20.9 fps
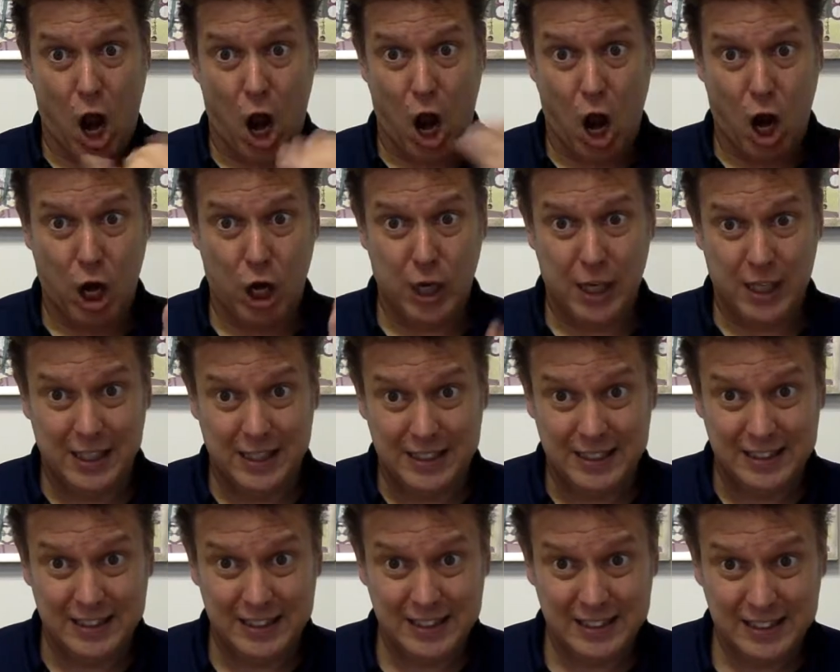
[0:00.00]
If that
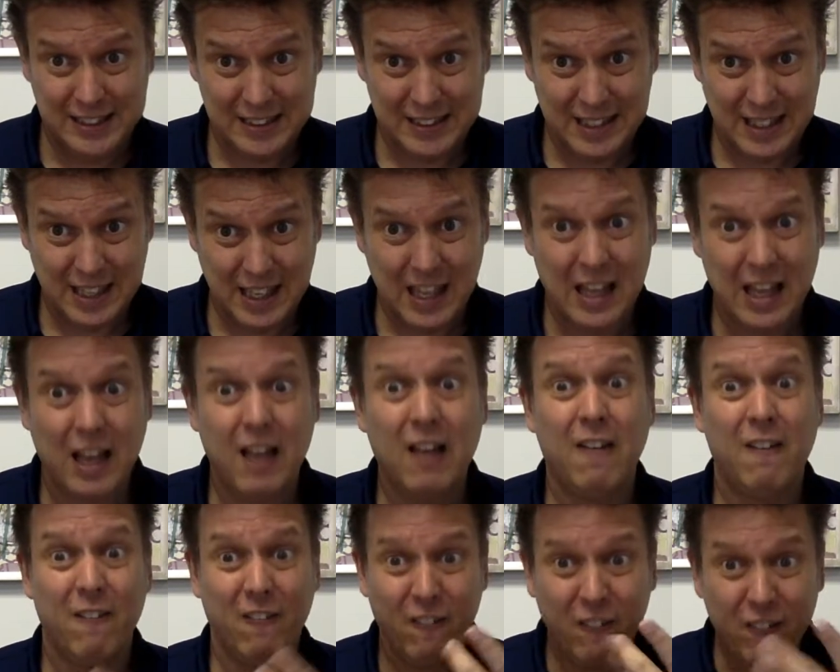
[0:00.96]
person is
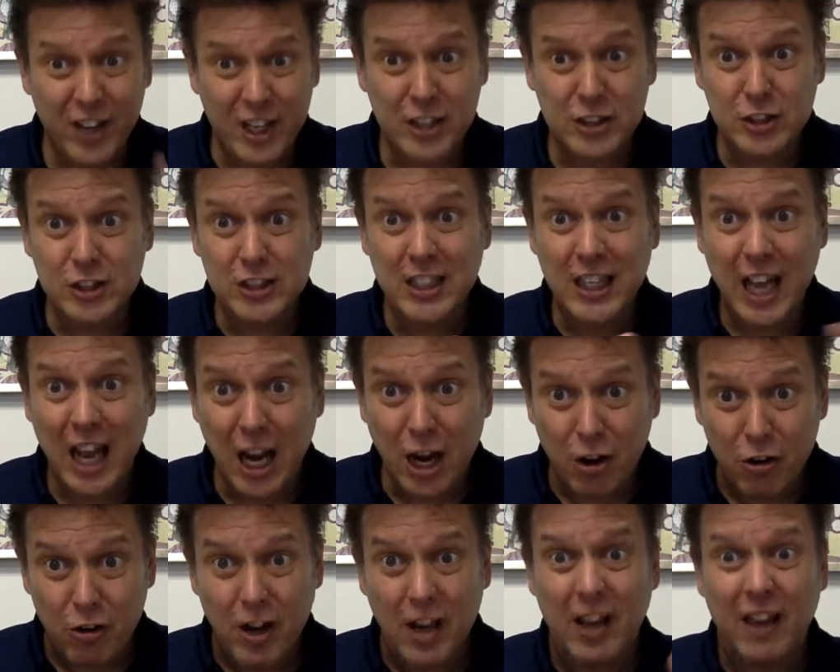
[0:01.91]
a recognized
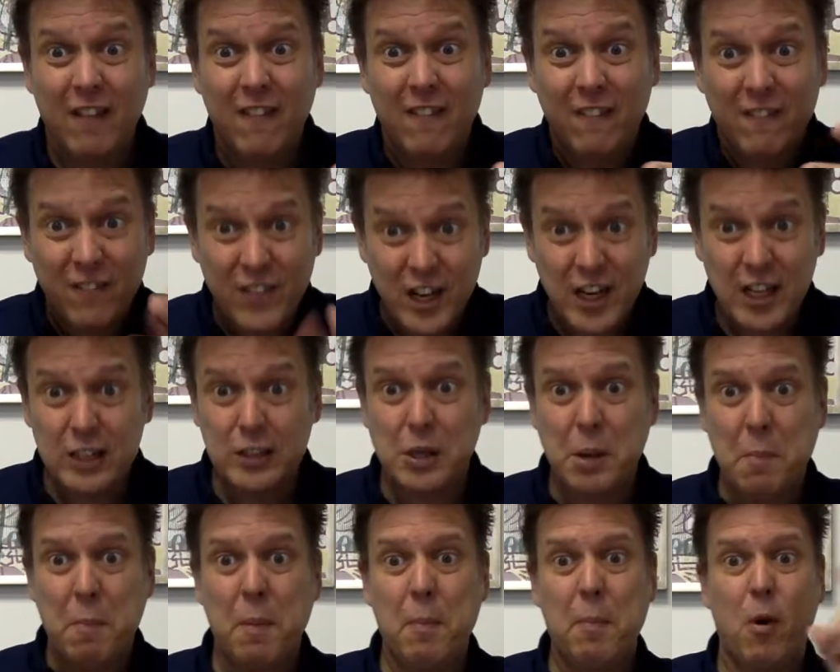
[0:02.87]
artist, they have a
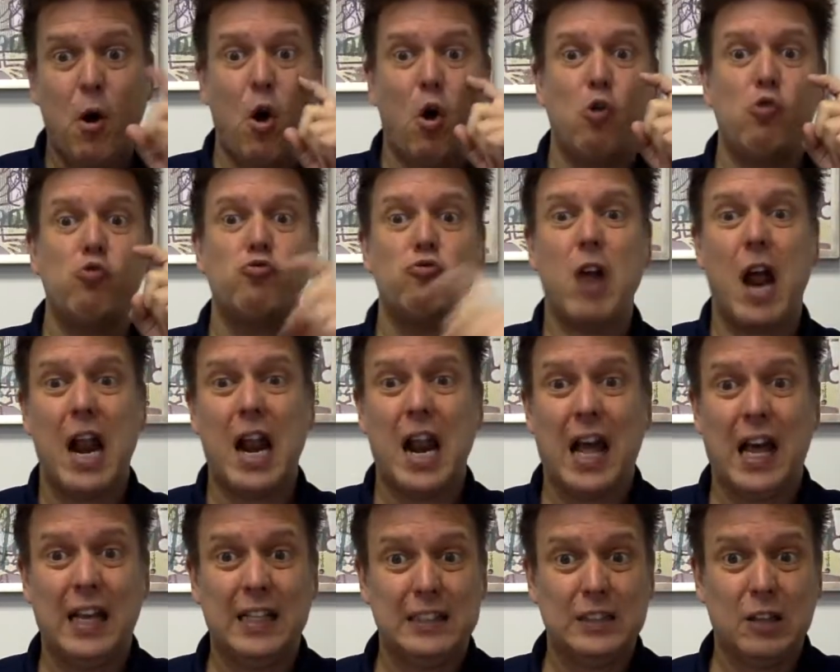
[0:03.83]
degree in art,
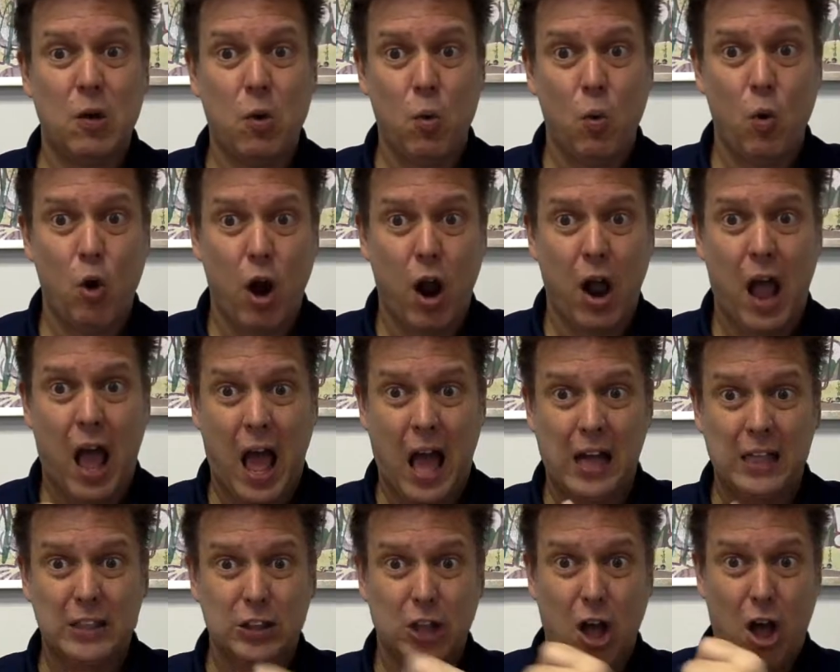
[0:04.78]

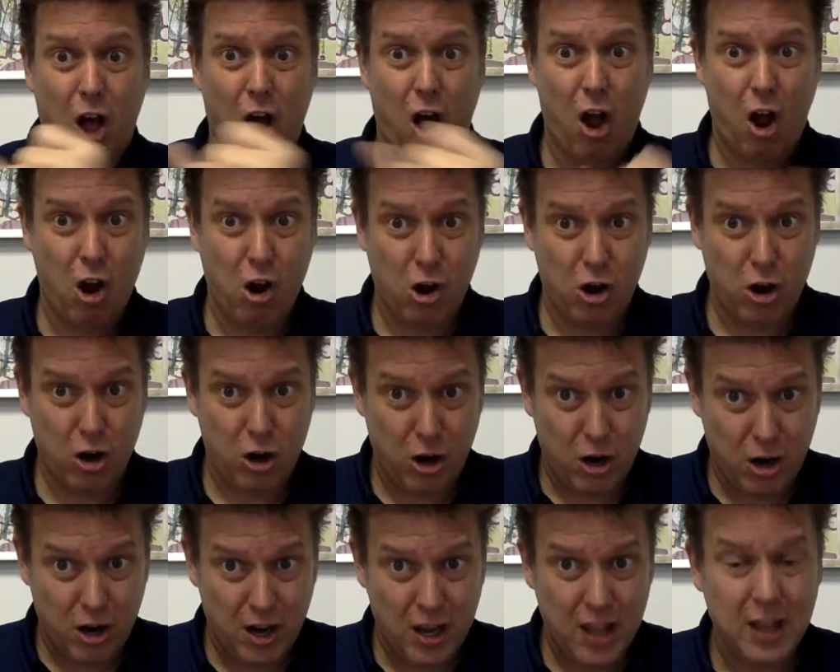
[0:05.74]
people recognize their
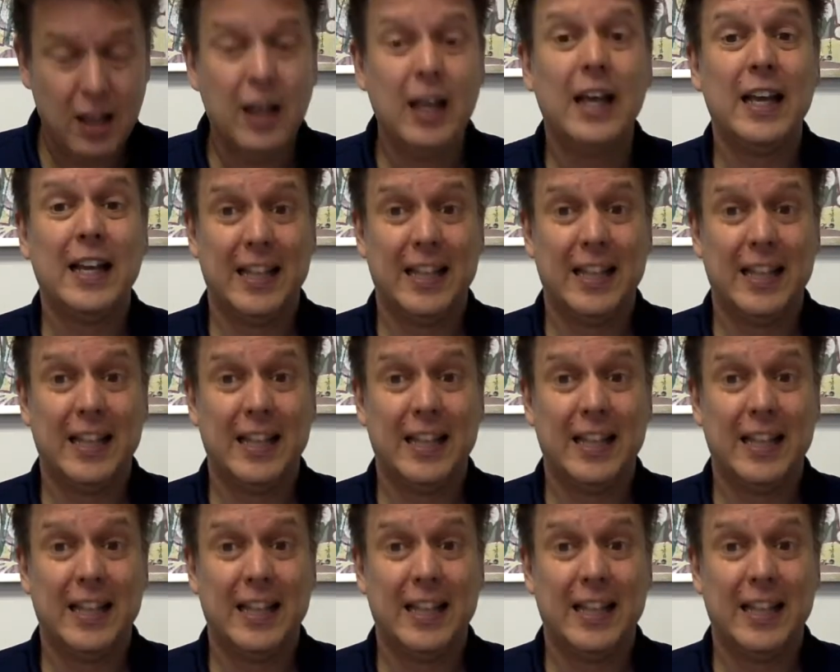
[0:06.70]
work.